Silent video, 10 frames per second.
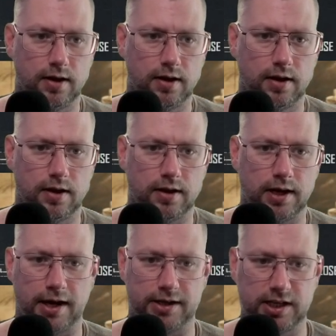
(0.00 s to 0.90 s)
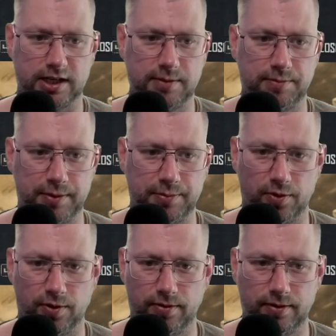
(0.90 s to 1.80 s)
Yeah, 16
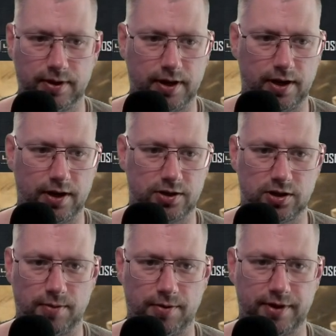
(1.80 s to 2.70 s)
people. Some of them